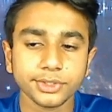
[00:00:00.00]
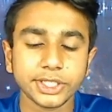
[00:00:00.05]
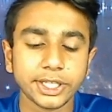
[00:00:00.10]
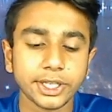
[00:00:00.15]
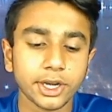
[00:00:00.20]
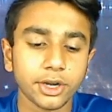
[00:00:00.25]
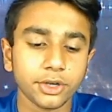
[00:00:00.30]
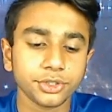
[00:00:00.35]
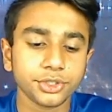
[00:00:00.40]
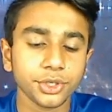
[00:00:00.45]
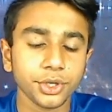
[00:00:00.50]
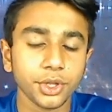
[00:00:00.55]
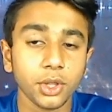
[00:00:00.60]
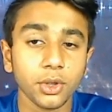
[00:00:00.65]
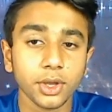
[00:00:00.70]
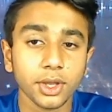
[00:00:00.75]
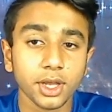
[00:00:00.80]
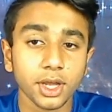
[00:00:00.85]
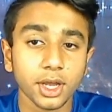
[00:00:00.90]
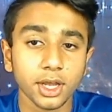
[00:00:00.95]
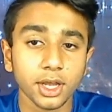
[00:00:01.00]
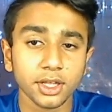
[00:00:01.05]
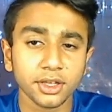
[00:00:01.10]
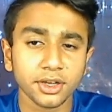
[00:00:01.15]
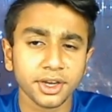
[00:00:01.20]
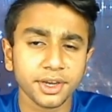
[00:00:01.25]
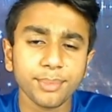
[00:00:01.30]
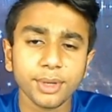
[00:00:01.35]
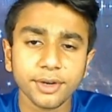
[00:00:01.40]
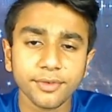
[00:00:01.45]
and then I'll show you a
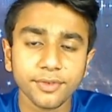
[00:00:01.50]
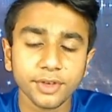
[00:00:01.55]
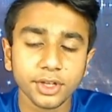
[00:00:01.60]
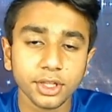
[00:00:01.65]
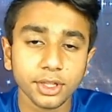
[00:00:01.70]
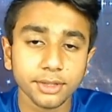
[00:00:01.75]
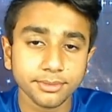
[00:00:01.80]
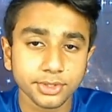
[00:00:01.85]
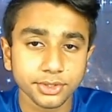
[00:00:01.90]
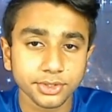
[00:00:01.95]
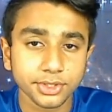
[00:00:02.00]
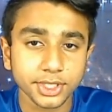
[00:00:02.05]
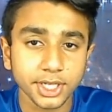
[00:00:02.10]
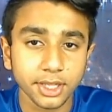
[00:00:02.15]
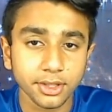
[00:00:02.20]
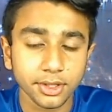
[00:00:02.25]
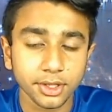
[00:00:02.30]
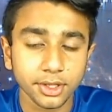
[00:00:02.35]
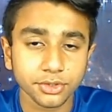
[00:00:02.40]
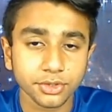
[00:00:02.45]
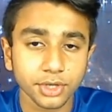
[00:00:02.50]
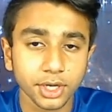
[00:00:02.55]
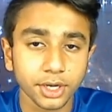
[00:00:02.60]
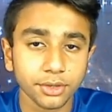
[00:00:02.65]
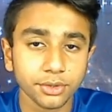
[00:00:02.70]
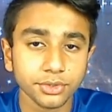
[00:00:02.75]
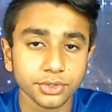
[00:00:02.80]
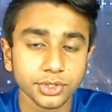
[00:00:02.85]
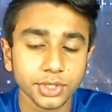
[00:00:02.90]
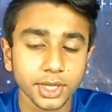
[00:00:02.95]
bit of a glimpse on scalene triangles,